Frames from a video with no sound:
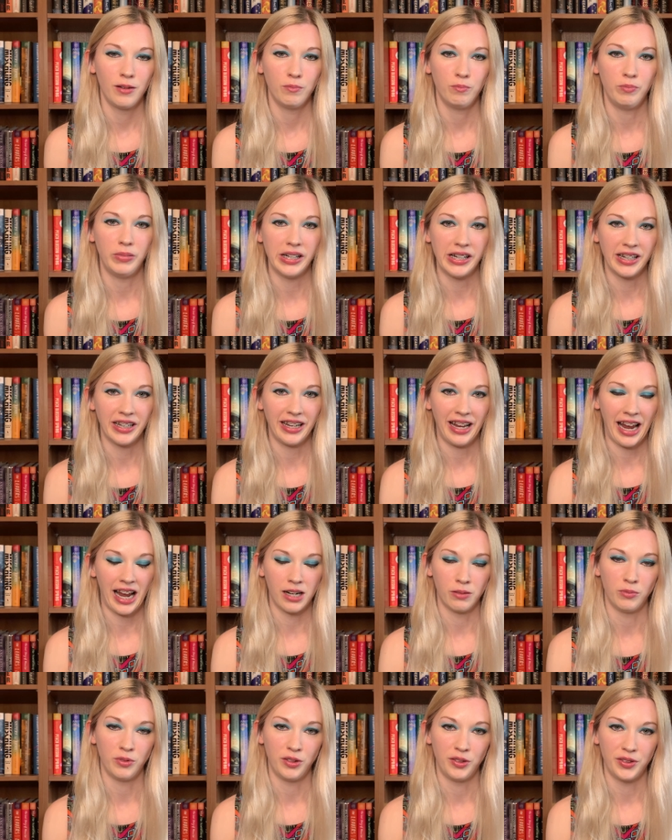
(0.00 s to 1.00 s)
being in
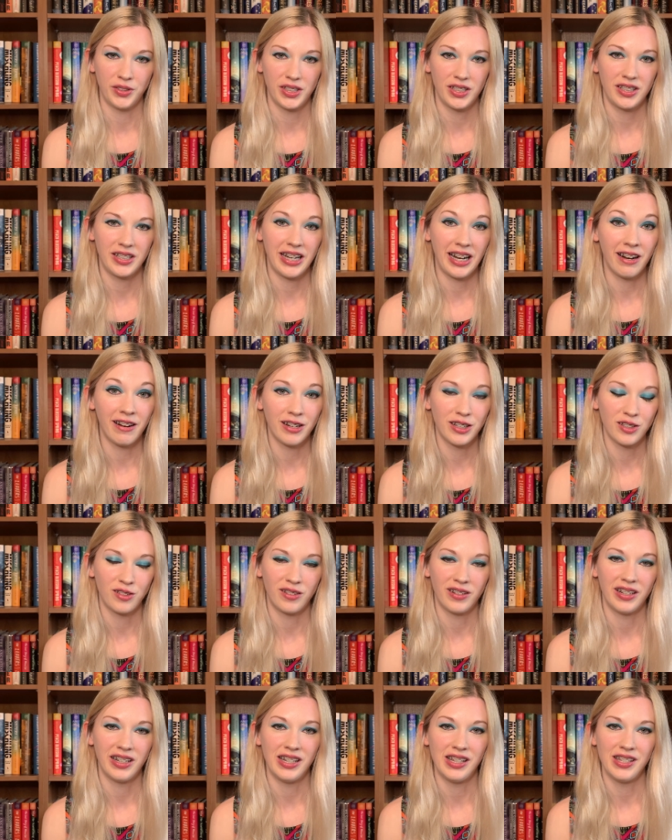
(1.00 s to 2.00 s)
animals'
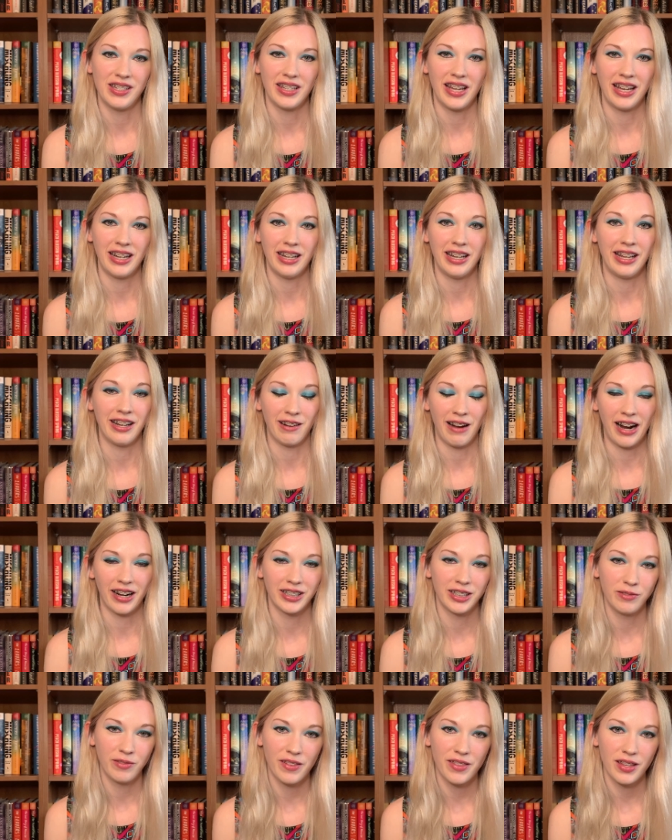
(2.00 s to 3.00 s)
territories and in
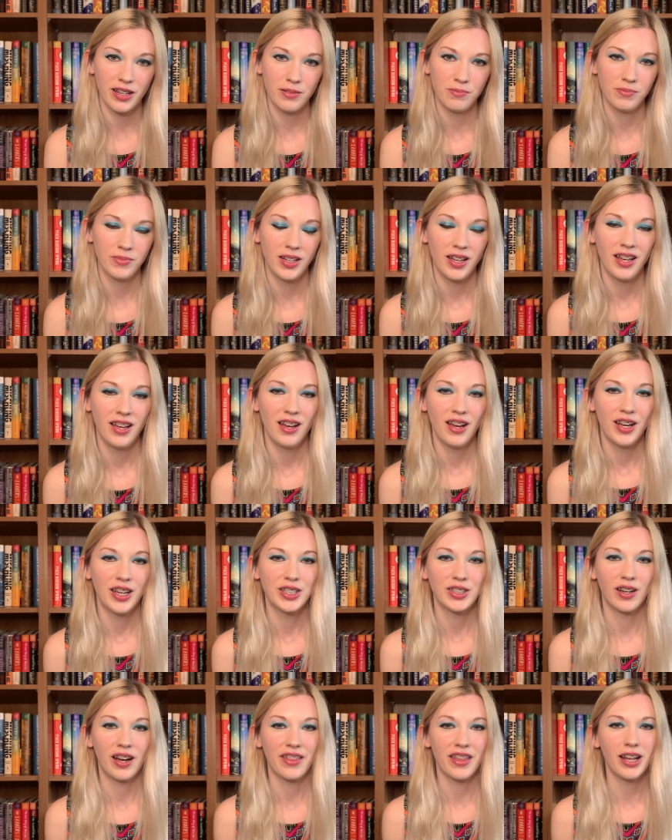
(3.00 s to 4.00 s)
interacting with them.
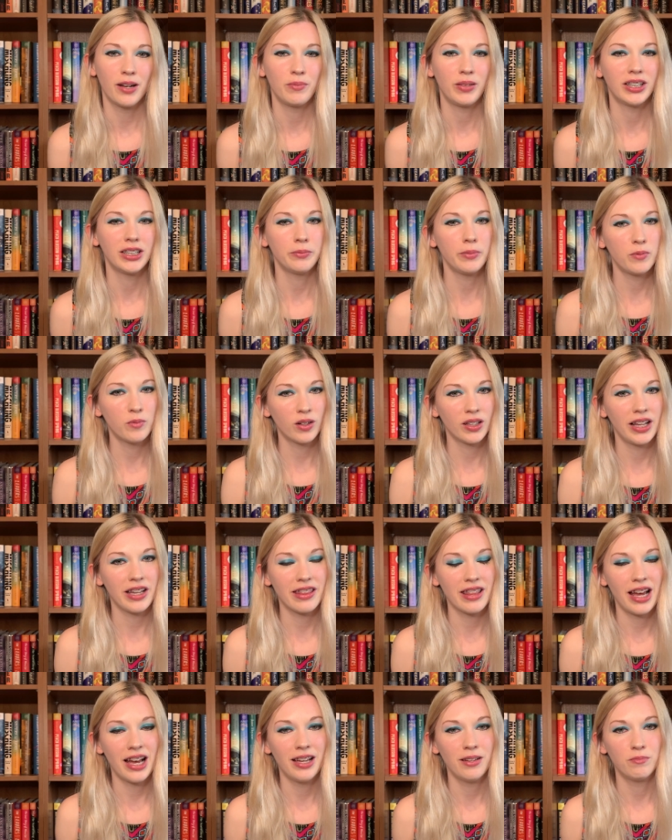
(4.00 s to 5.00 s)
So I thought it'd be a little bit more like
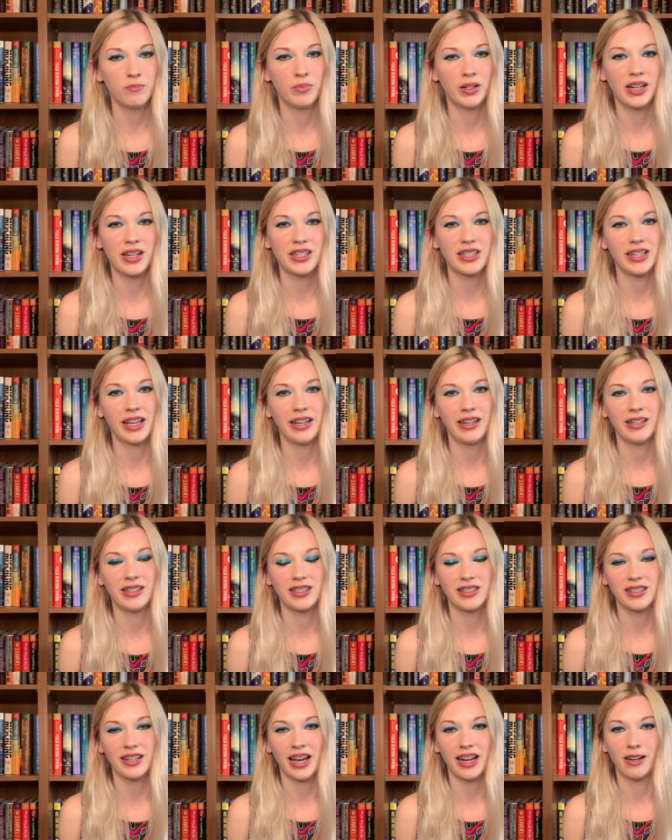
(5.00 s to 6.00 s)
that, but instead
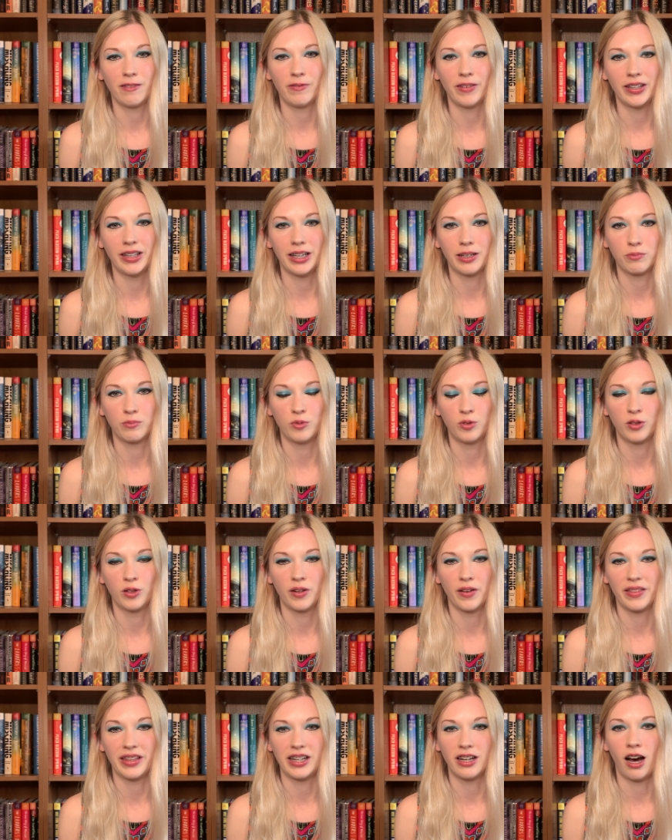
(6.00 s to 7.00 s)
it kind of felt like
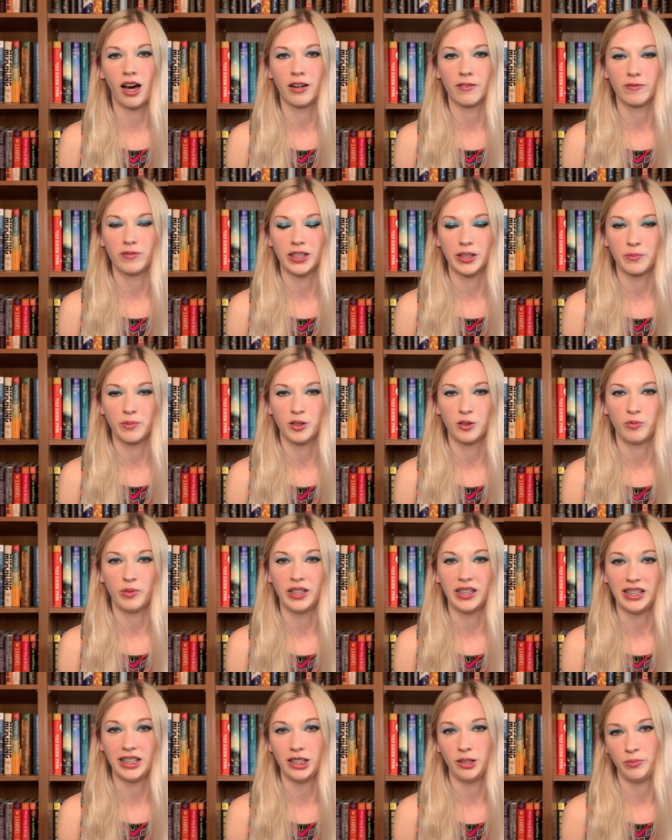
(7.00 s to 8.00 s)
more the conflict
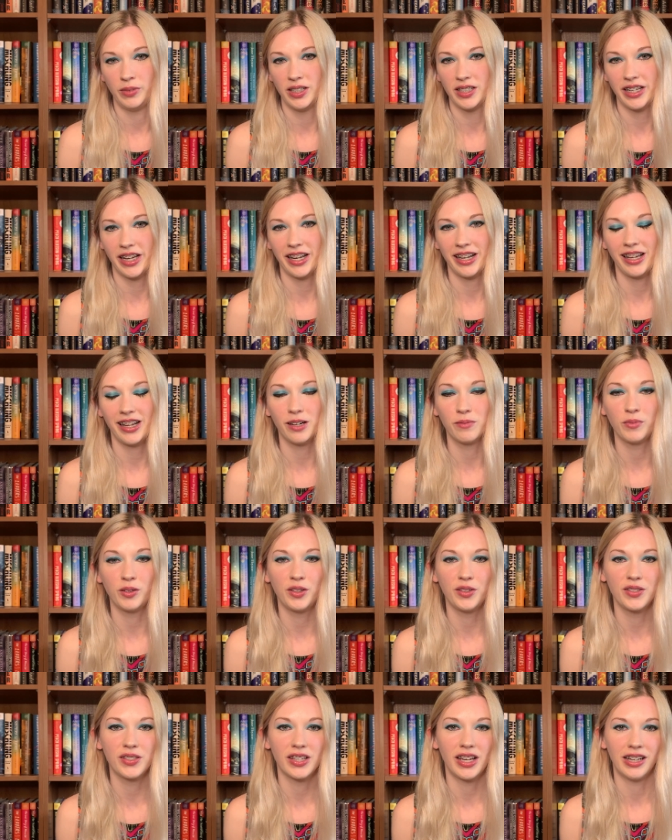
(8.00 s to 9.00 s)
between humans and
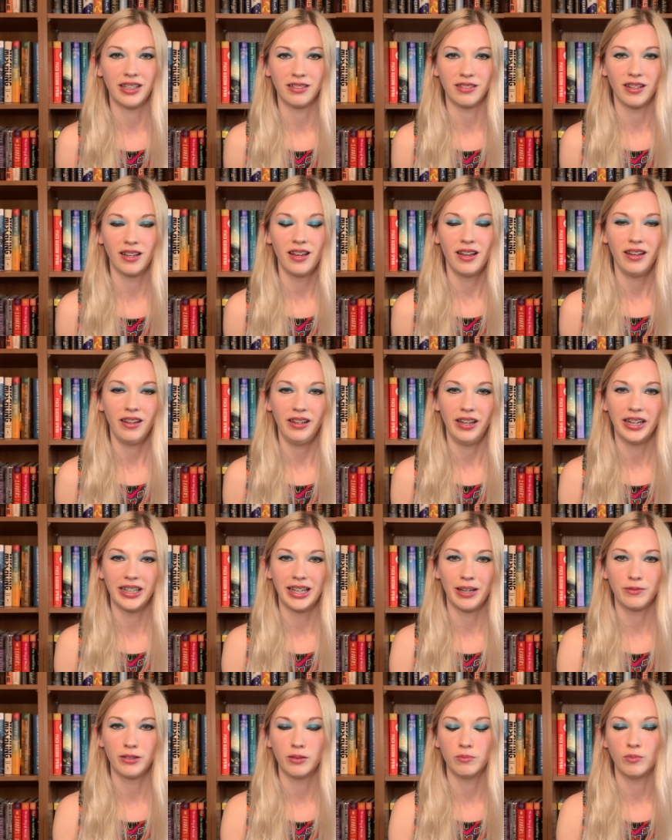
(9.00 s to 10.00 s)
animals, and it
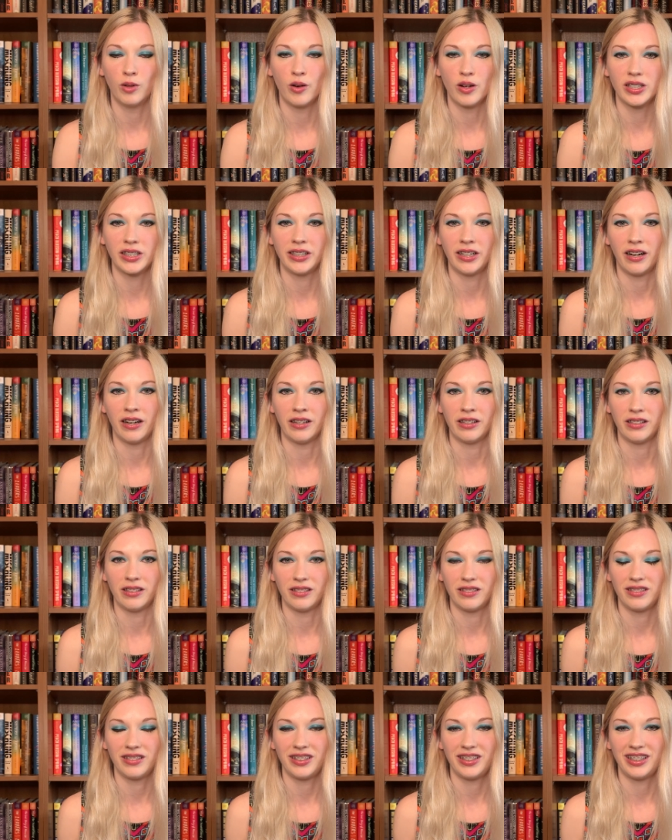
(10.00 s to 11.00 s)
kept it mostly
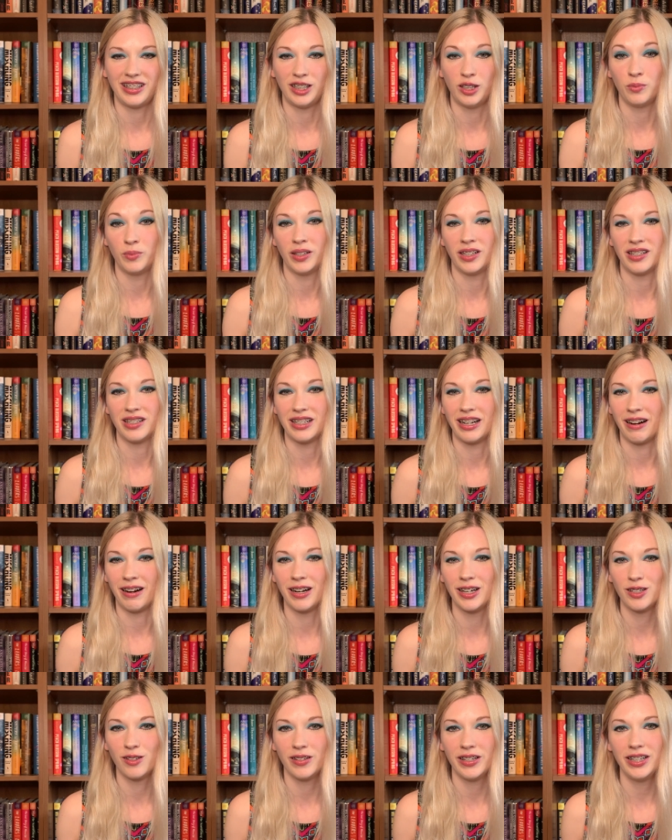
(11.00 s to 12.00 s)
on human
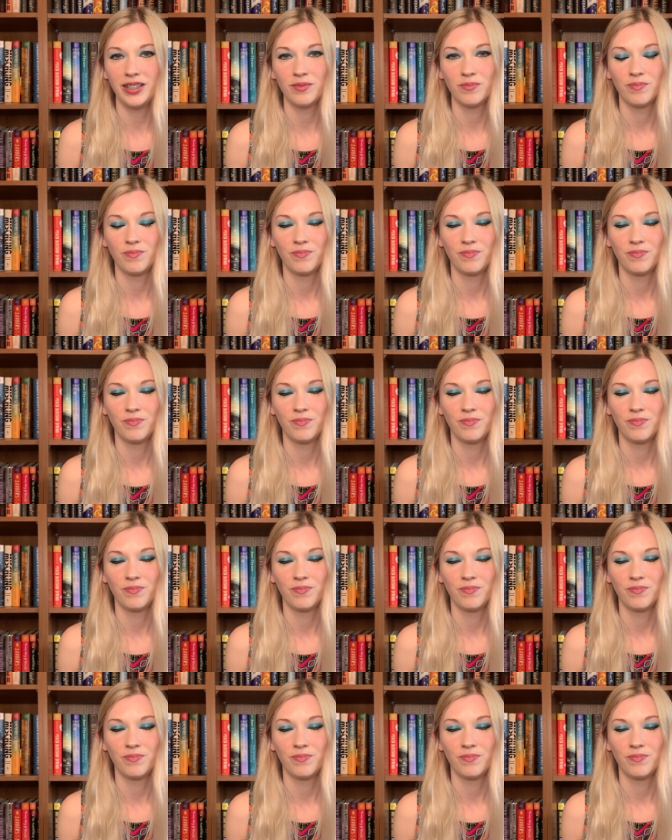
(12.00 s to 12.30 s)
territory.